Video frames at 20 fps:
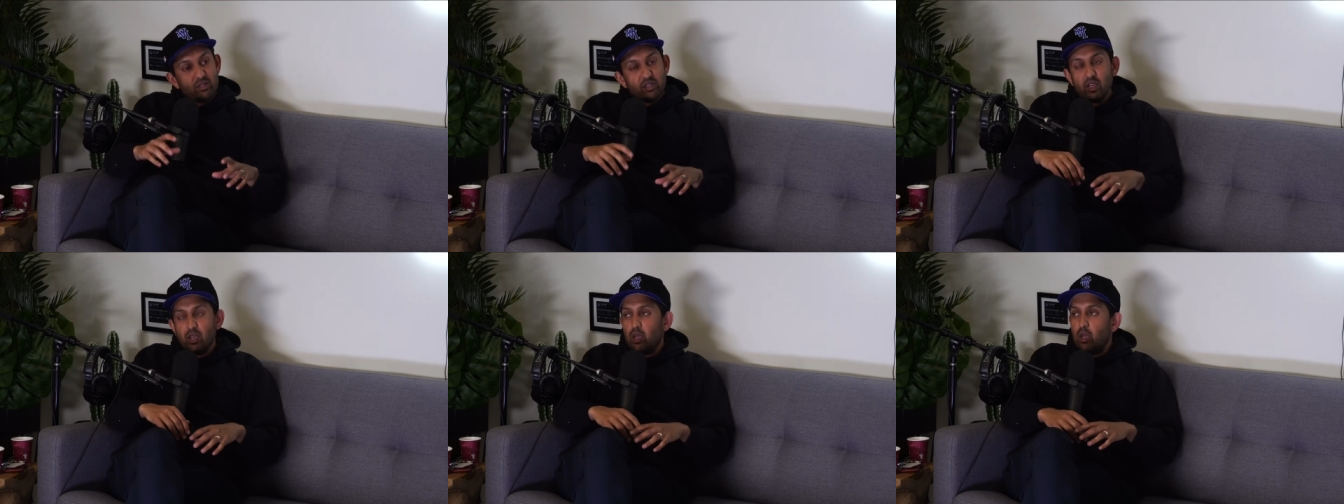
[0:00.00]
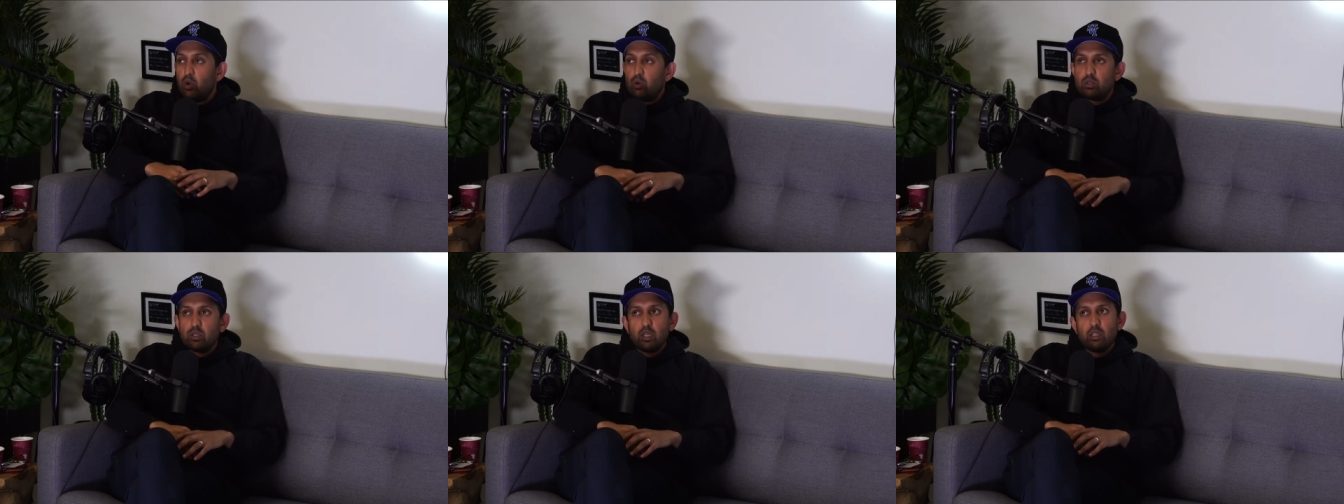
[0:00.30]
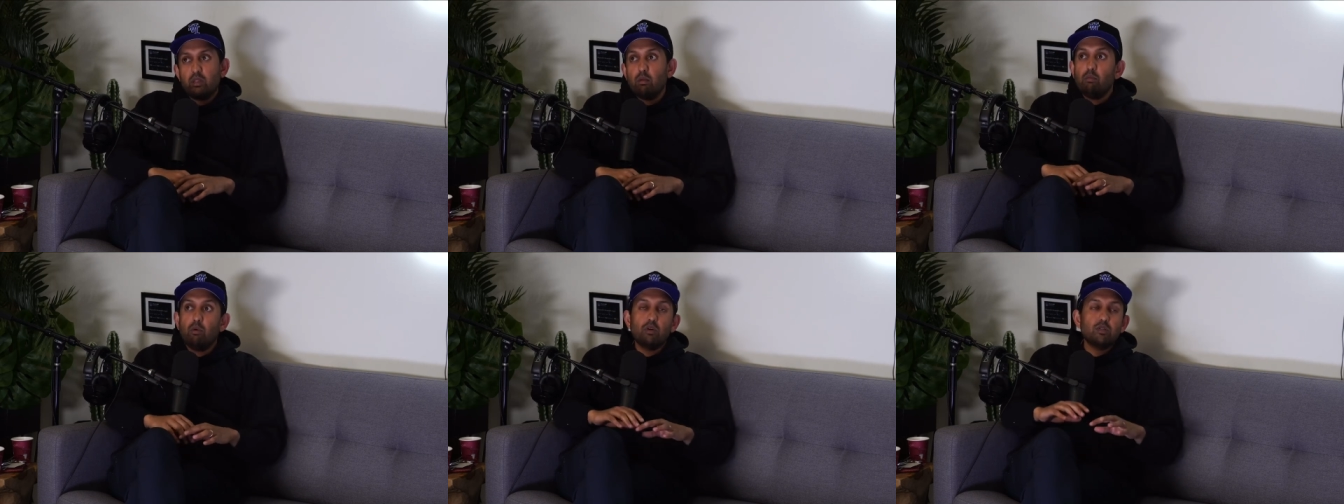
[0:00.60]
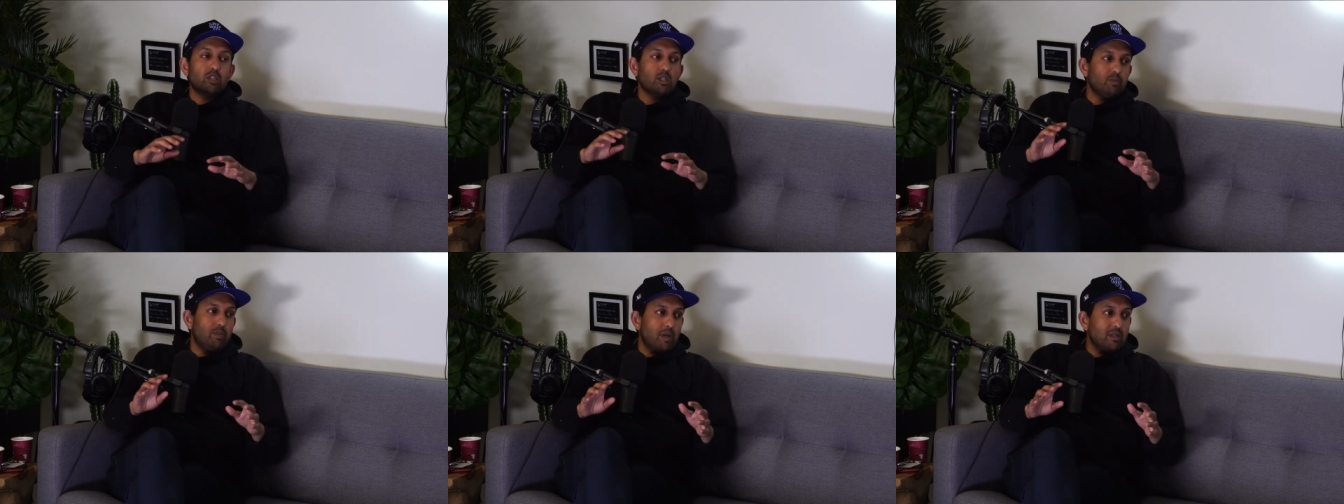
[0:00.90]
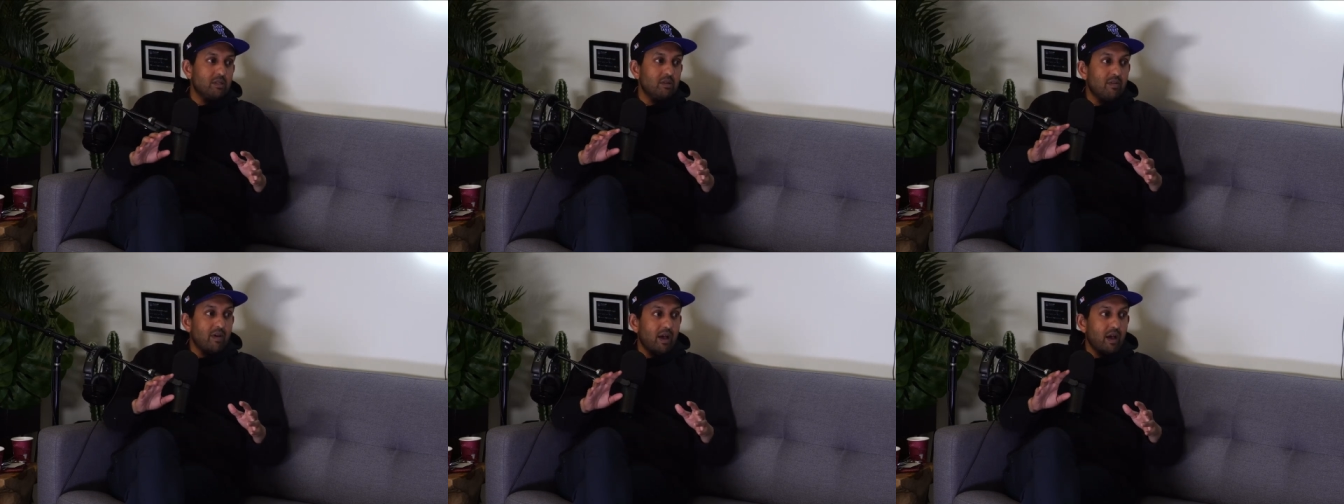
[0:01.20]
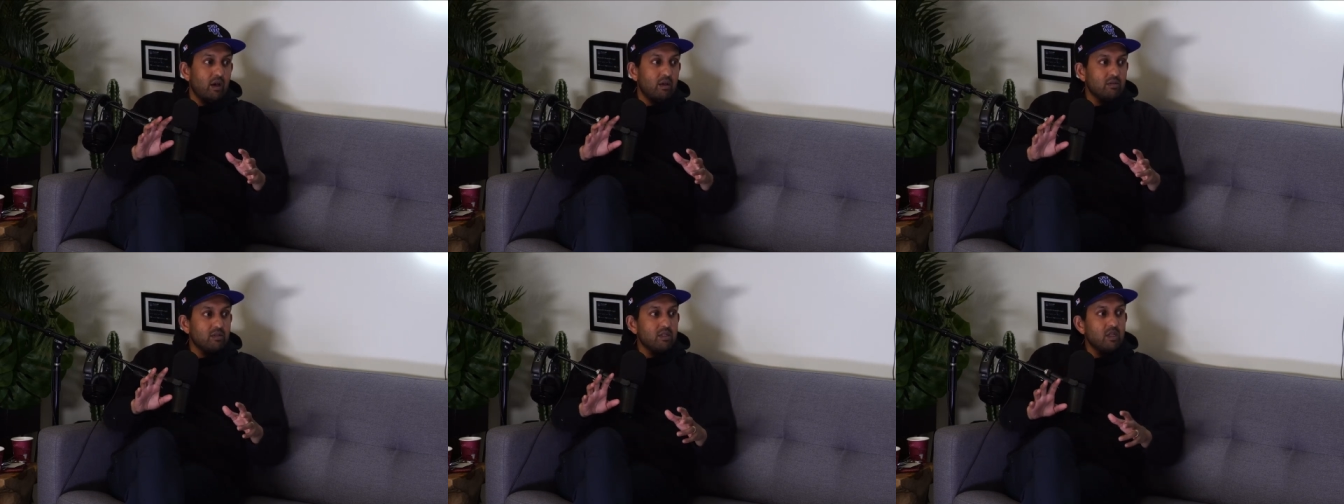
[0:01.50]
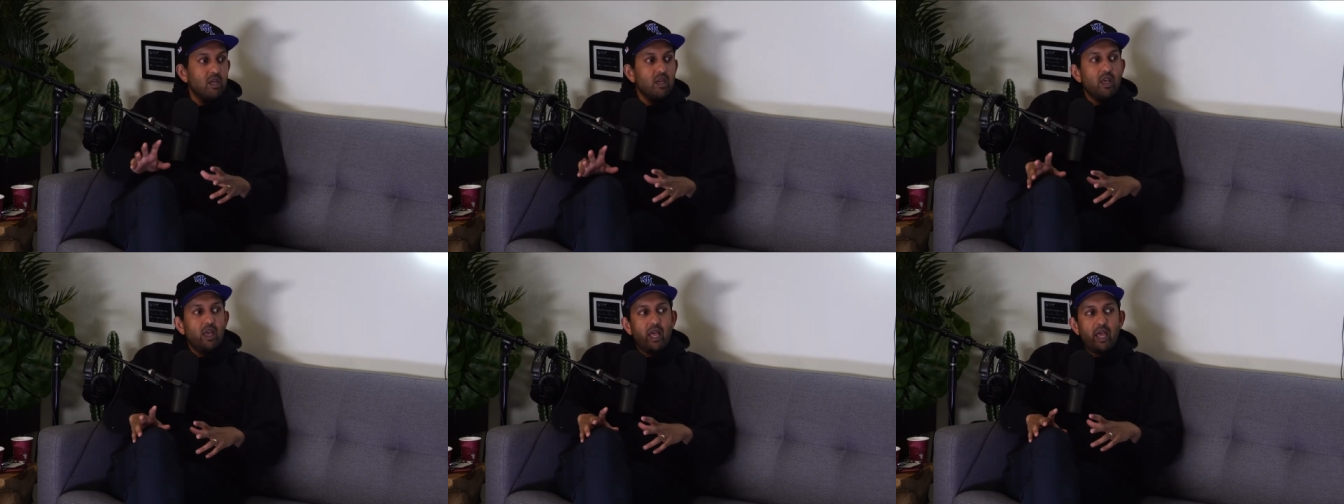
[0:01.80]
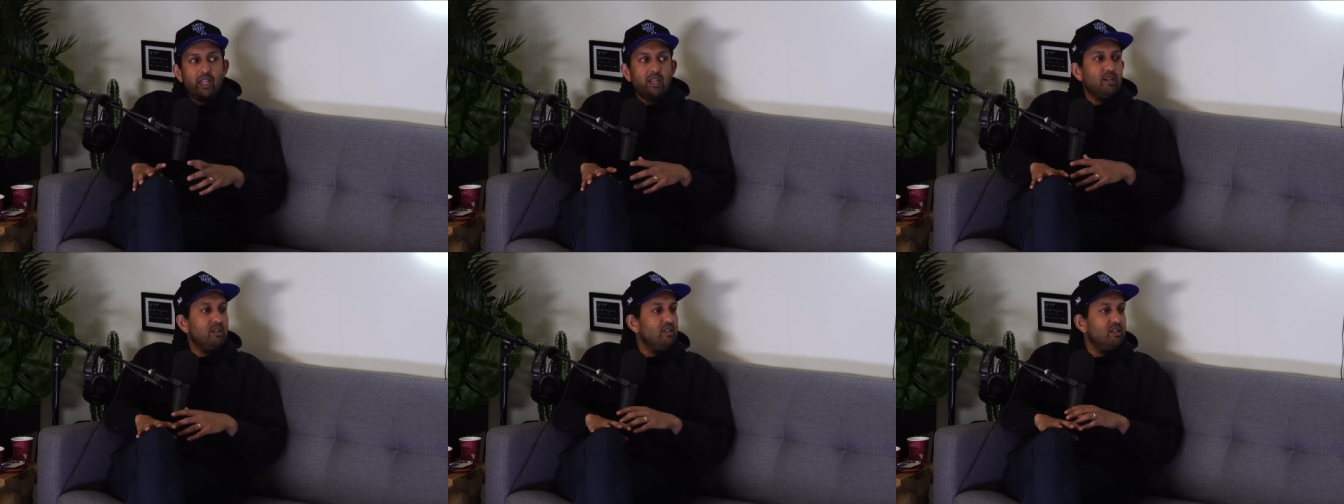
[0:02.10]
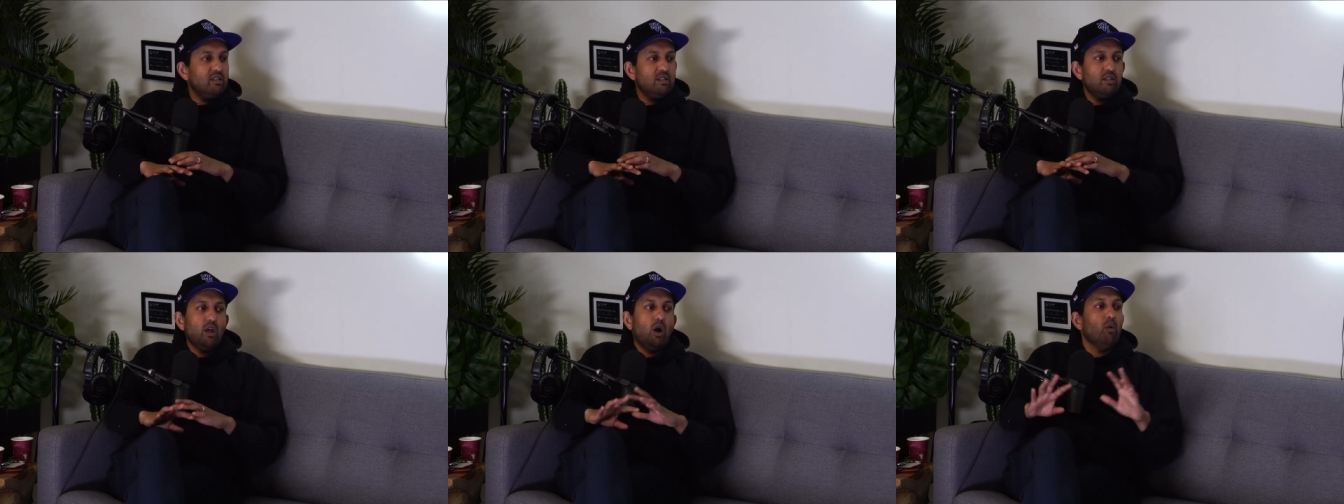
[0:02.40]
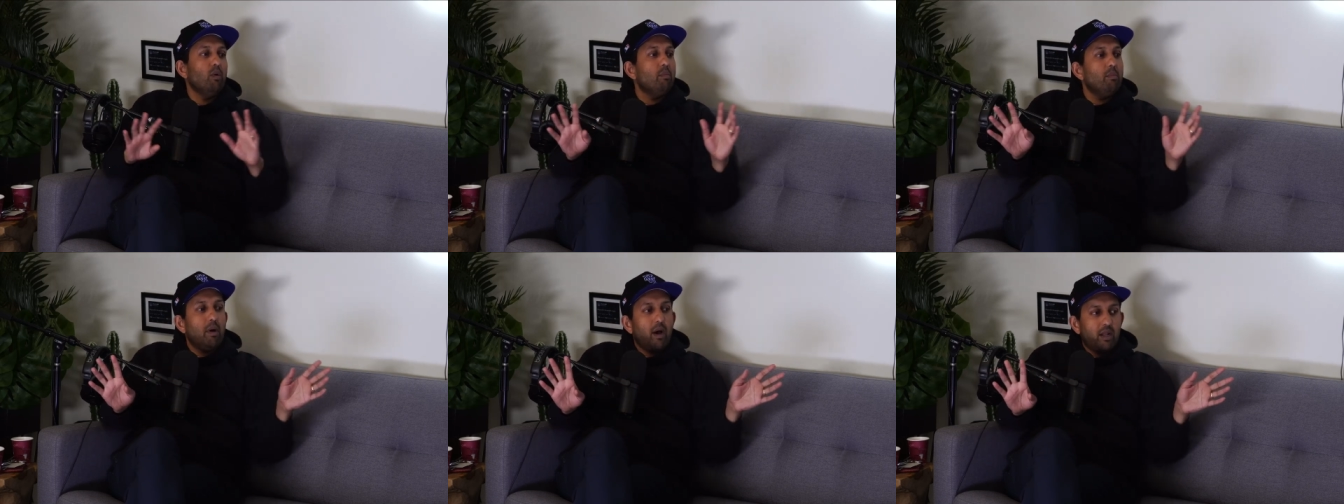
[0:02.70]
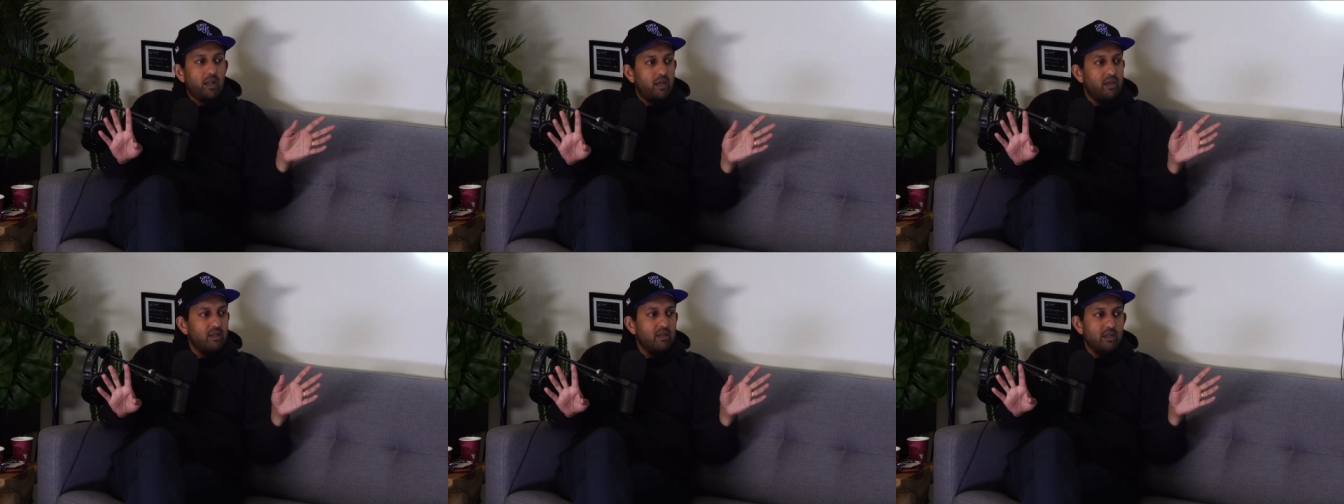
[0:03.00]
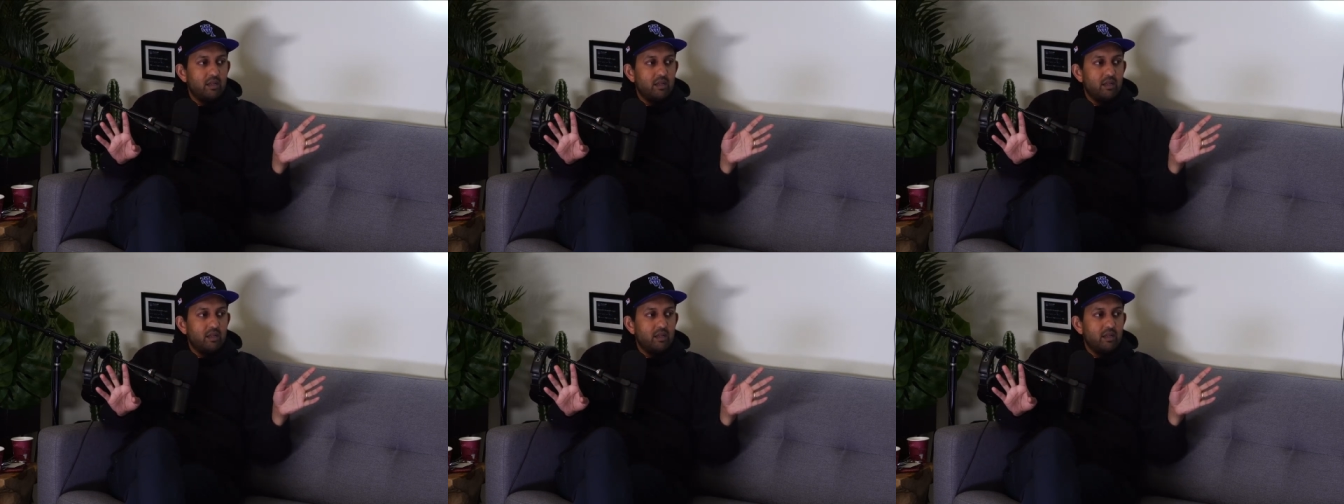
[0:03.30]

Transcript: It was like the most expensive house, and it, no one bought it.